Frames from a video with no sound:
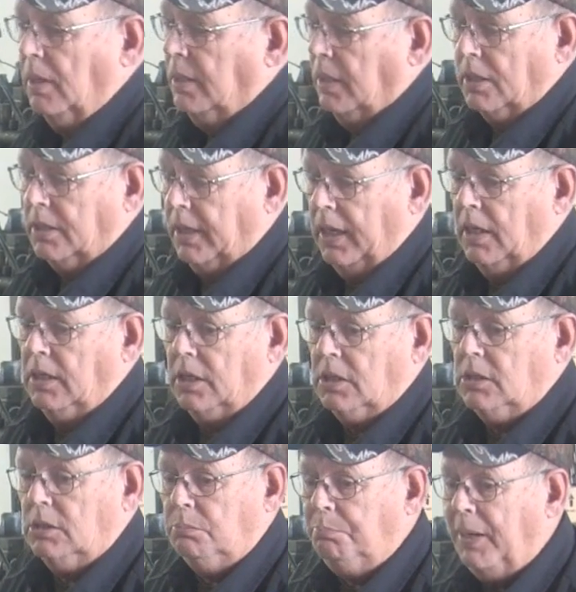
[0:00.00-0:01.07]
Now again,
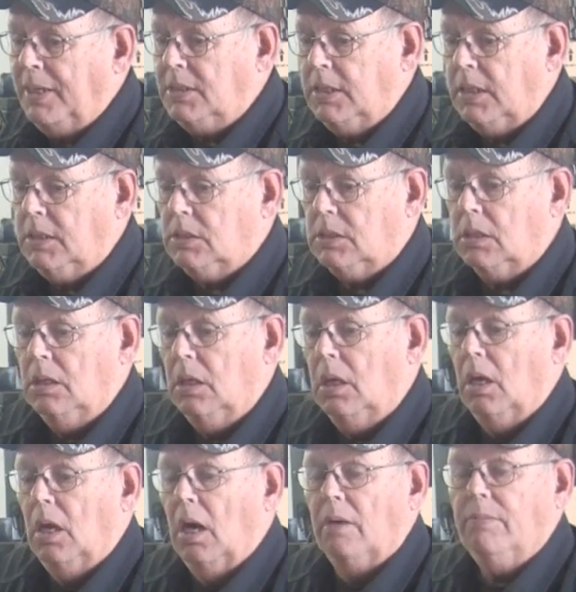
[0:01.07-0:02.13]
this is basics
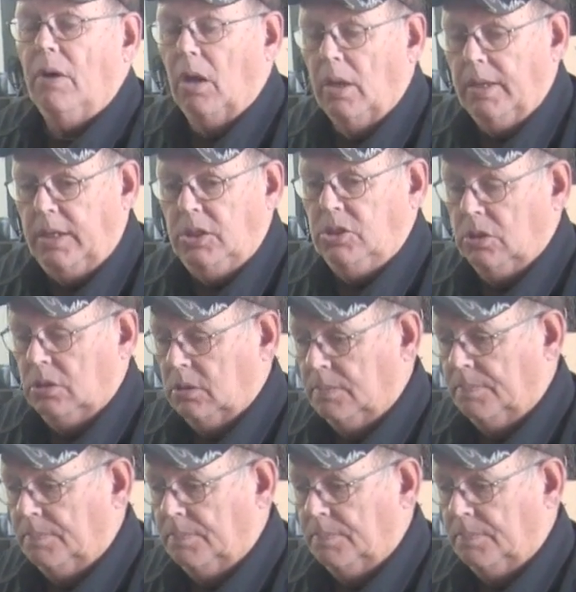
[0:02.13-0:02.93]
of all engines.